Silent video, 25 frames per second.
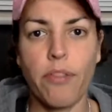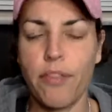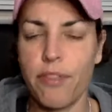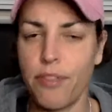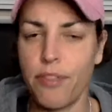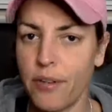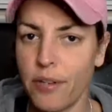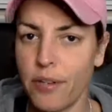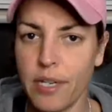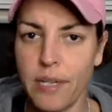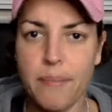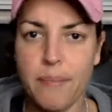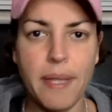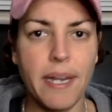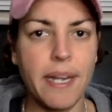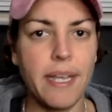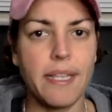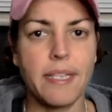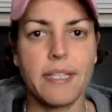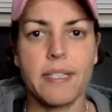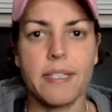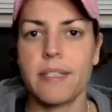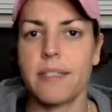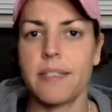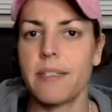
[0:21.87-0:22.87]
30
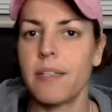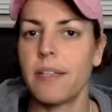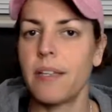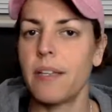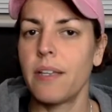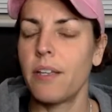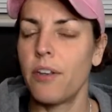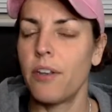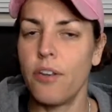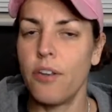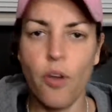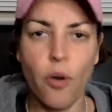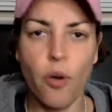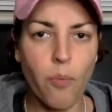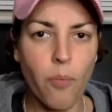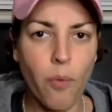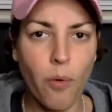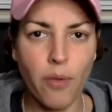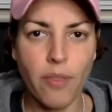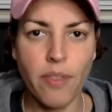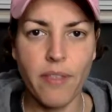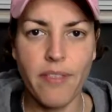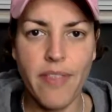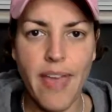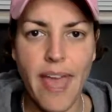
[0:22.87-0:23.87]
minutes, no
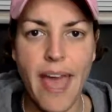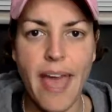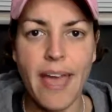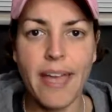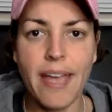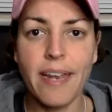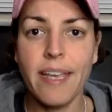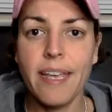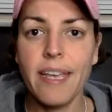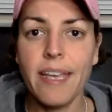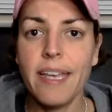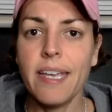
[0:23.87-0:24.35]
more than that.